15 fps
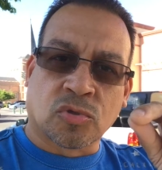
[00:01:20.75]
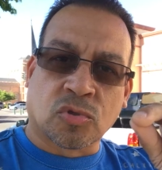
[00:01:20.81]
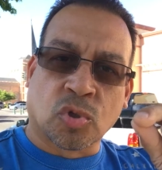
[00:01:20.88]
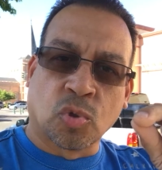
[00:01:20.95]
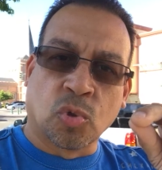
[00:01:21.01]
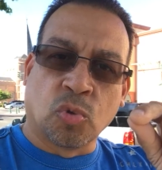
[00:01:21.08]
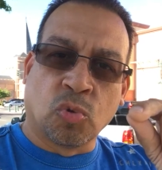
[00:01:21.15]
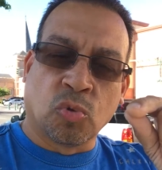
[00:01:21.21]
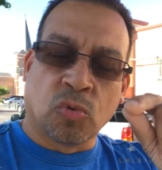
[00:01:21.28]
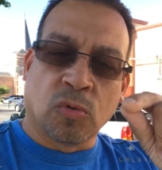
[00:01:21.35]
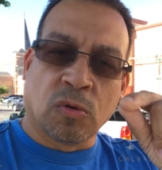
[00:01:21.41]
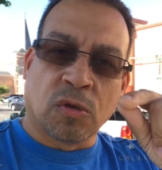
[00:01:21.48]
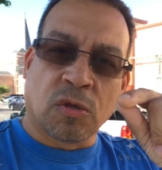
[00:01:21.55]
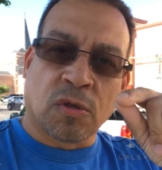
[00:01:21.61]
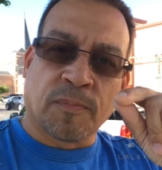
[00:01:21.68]
to
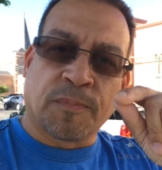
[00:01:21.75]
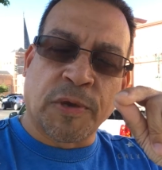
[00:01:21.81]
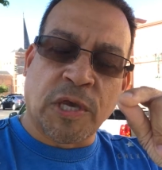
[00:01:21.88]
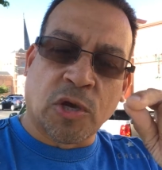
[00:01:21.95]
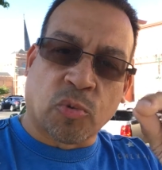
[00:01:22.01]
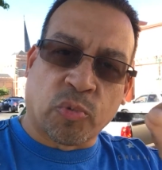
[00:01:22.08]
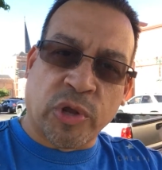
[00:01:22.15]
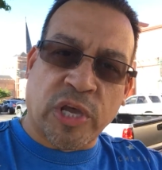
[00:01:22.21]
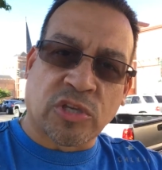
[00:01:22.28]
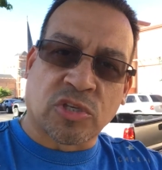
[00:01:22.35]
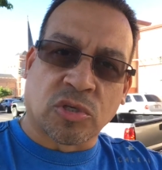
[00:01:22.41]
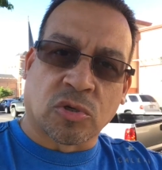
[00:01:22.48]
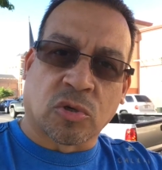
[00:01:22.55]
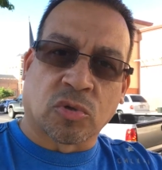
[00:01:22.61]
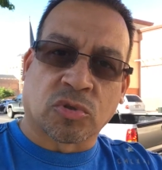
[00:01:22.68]
be
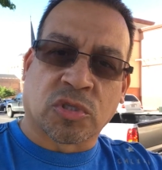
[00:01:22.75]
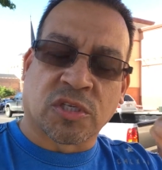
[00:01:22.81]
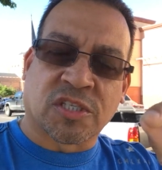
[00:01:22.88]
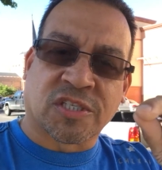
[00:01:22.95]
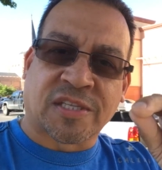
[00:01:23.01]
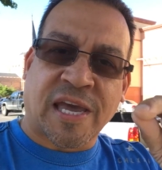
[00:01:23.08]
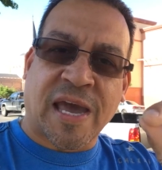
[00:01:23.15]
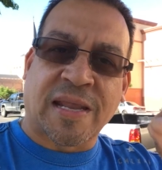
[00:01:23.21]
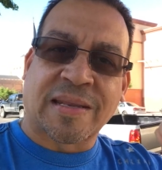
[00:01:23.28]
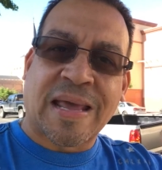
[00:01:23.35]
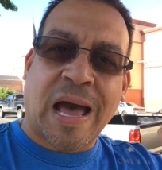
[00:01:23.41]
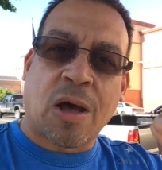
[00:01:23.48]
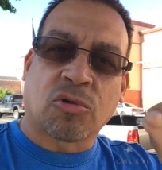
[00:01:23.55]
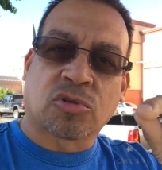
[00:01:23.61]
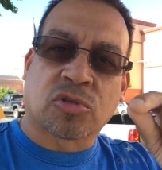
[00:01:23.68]
original, to stand
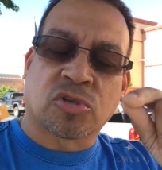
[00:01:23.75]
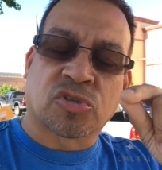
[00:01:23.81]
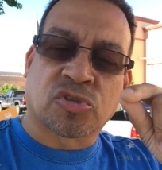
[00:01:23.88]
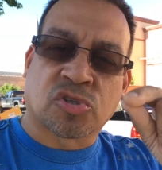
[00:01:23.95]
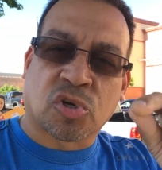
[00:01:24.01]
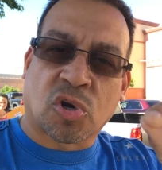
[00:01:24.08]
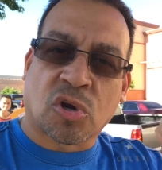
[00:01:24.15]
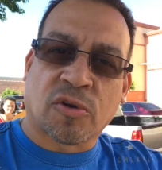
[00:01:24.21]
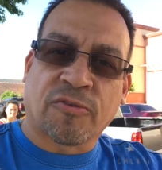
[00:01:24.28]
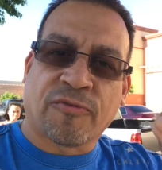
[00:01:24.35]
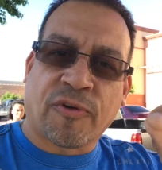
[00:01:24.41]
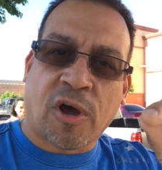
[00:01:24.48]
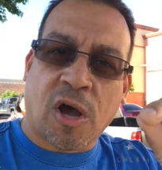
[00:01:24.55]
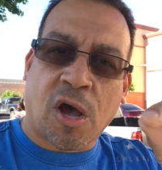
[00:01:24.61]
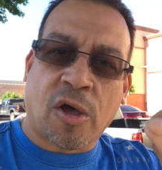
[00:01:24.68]
out, to serve
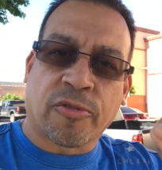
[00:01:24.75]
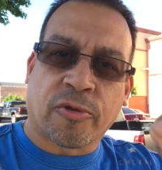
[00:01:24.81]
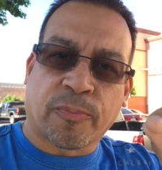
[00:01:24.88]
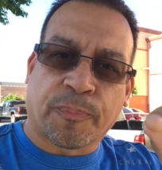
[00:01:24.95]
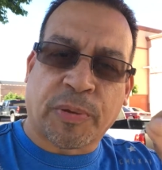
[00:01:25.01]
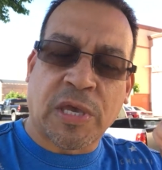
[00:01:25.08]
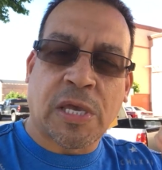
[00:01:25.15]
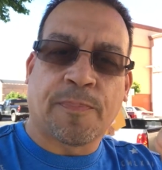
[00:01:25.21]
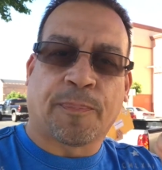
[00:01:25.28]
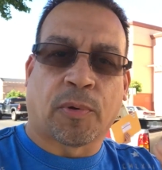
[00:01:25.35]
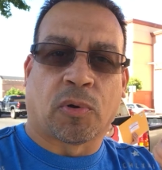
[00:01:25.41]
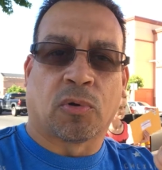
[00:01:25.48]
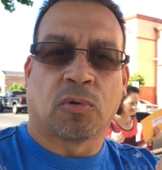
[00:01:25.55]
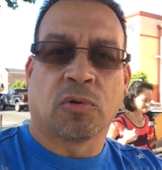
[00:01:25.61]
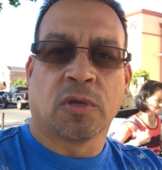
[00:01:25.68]
other
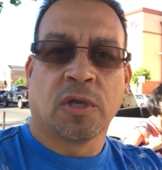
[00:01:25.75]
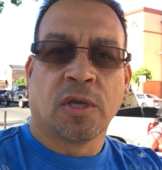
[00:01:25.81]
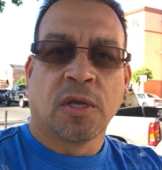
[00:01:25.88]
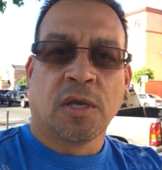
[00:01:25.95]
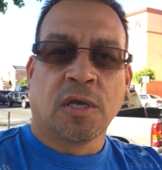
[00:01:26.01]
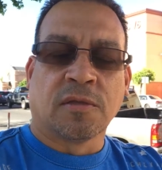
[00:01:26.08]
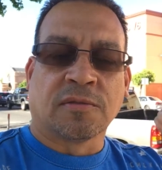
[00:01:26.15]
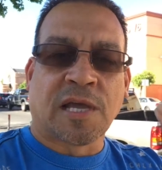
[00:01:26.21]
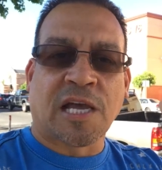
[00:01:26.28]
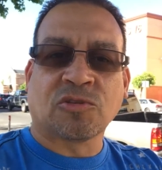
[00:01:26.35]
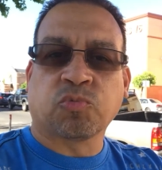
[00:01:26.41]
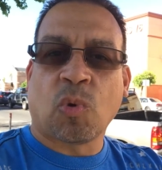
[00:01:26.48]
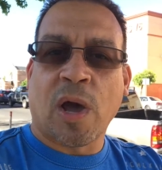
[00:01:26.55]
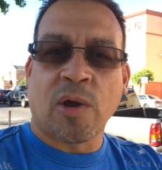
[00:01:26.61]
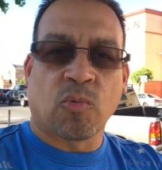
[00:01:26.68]
people. That's
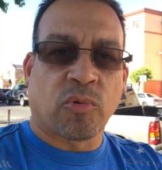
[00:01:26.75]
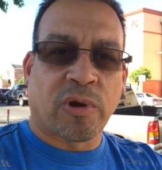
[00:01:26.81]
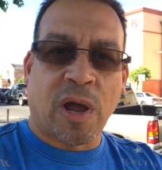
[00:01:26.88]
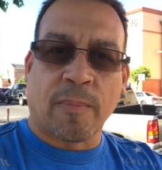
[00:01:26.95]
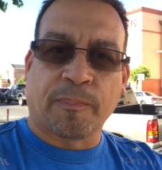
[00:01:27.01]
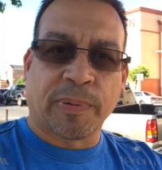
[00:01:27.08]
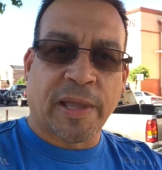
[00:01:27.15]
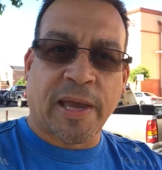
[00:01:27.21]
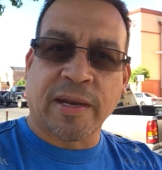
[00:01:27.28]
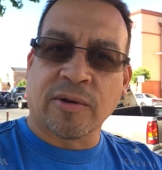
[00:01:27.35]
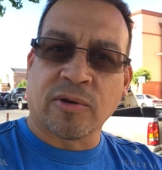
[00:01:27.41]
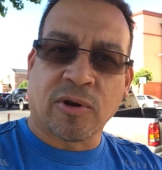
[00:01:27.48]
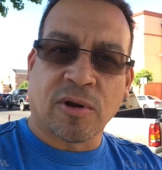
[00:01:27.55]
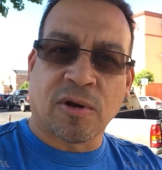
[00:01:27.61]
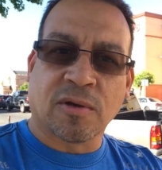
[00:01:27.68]
why we're on
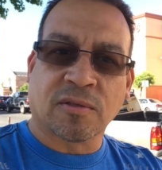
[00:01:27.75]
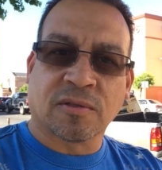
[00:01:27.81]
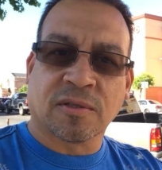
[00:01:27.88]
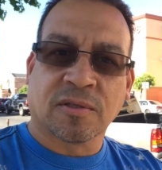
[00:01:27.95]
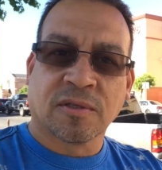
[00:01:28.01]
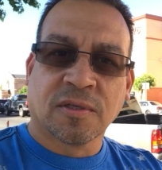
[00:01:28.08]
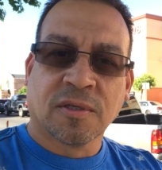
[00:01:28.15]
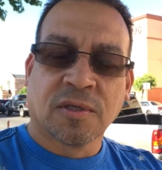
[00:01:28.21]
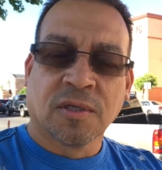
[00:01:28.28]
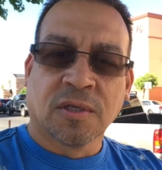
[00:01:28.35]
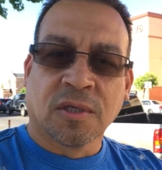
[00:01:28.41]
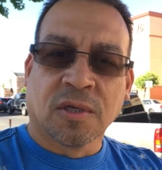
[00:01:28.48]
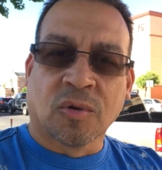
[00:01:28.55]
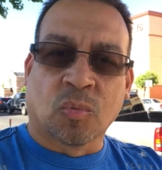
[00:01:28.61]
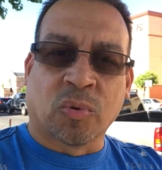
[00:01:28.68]
planet Earth.
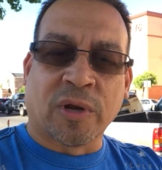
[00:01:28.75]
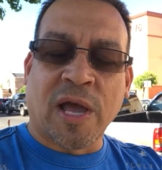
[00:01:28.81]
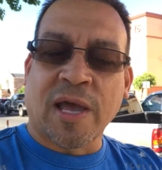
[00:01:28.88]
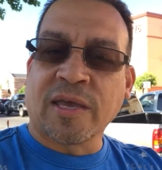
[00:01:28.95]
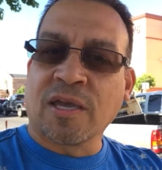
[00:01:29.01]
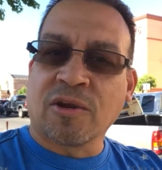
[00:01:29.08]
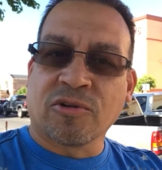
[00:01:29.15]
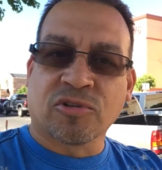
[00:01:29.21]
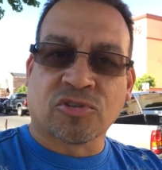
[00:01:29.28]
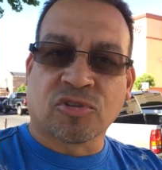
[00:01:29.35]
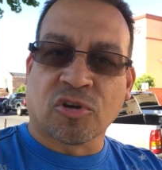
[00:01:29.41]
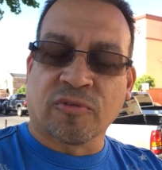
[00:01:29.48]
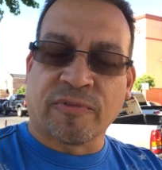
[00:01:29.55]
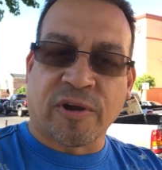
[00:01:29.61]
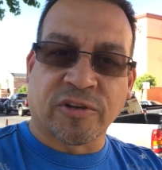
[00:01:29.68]
We're not here to
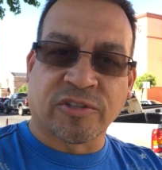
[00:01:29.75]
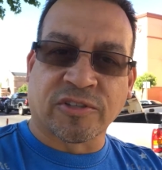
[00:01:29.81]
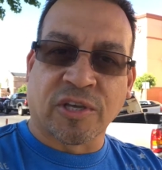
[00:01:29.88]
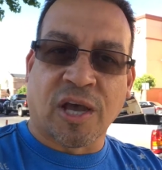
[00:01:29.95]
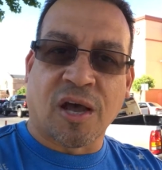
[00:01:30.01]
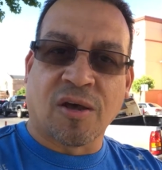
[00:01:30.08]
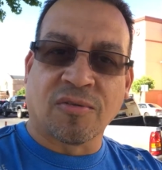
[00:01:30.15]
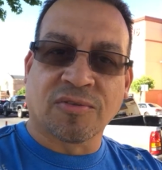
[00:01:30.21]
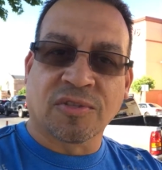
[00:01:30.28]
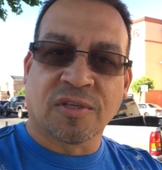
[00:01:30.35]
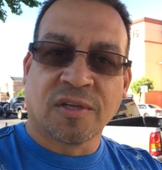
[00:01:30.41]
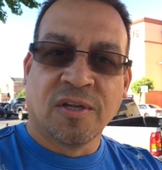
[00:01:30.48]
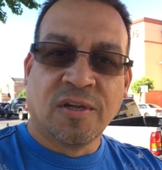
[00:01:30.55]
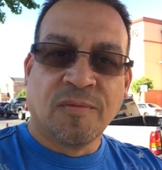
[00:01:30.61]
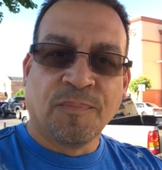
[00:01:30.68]
serve ourselves,
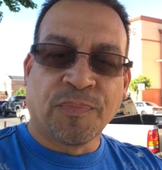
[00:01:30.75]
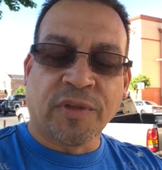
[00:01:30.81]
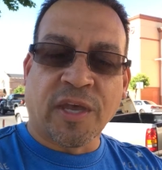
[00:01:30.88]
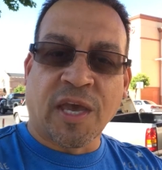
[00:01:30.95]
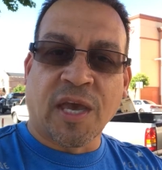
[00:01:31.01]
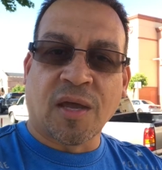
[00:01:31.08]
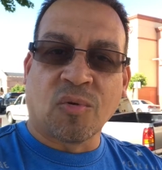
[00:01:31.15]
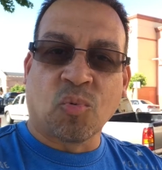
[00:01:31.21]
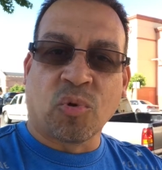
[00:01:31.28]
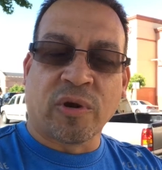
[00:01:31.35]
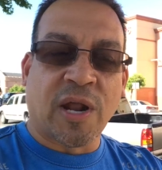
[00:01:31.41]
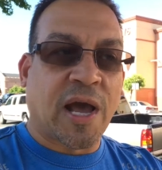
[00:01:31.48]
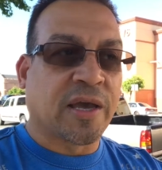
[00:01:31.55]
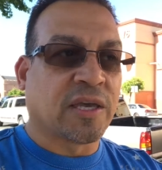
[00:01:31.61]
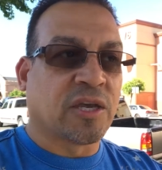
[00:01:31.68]
and we're
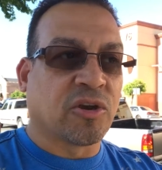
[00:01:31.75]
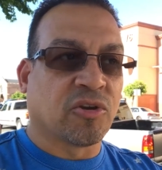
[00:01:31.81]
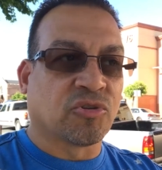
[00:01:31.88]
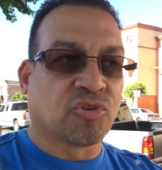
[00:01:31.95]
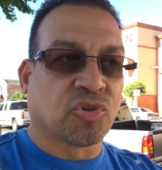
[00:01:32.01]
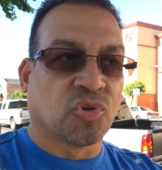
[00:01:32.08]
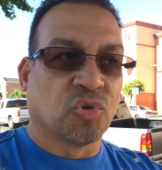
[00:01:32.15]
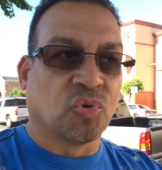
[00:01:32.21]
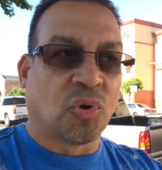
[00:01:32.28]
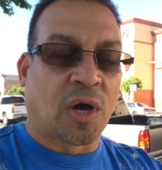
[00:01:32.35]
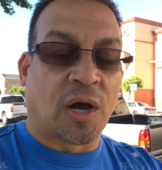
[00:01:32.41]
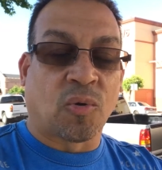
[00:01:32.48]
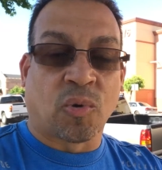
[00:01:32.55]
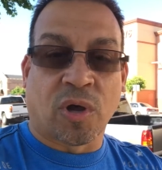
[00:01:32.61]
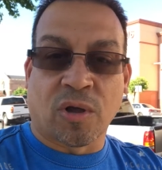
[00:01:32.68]
not here to,
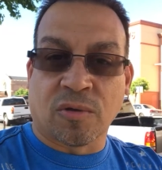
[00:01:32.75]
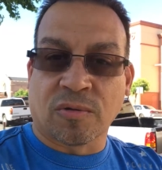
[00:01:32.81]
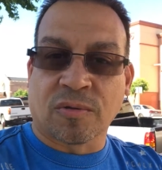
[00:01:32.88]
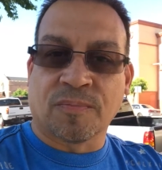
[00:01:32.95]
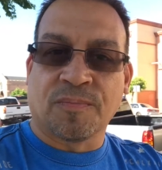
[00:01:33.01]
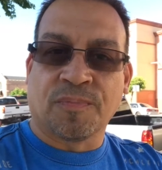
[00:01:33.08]
I'm